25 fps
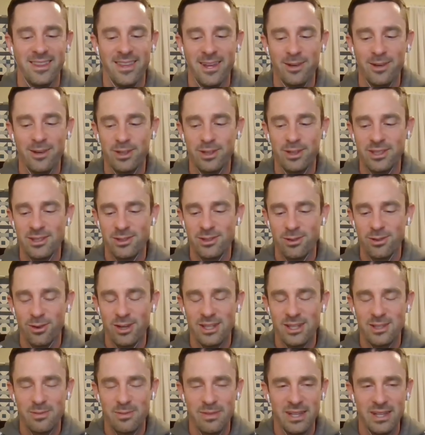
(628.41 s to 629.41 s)
they would
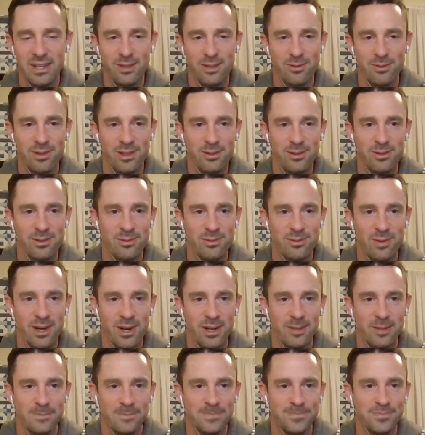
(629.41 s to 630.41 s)
enjoy speaking with you as
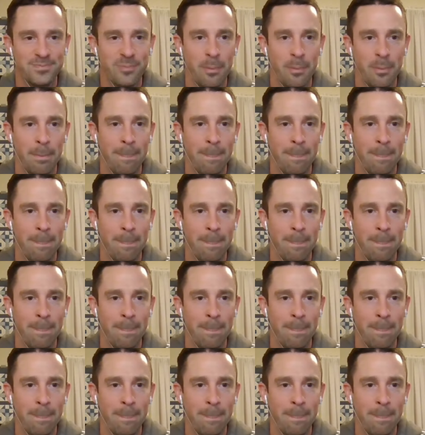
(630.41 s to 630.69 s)
well.